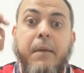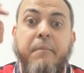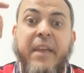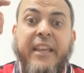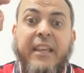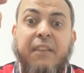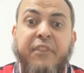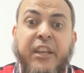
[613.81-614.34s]

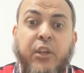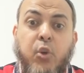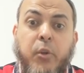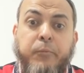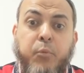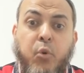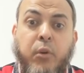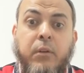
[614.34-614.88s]
make a very
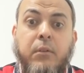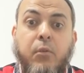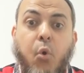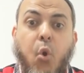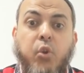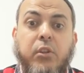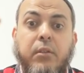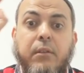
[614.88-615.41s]
great book
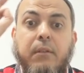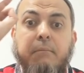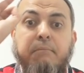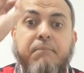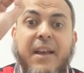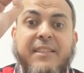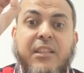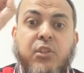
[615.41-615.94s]
called
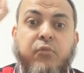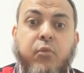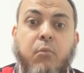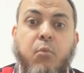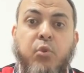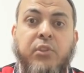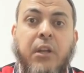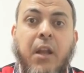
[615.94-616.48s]
Message
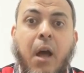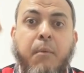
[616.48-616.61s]
from Water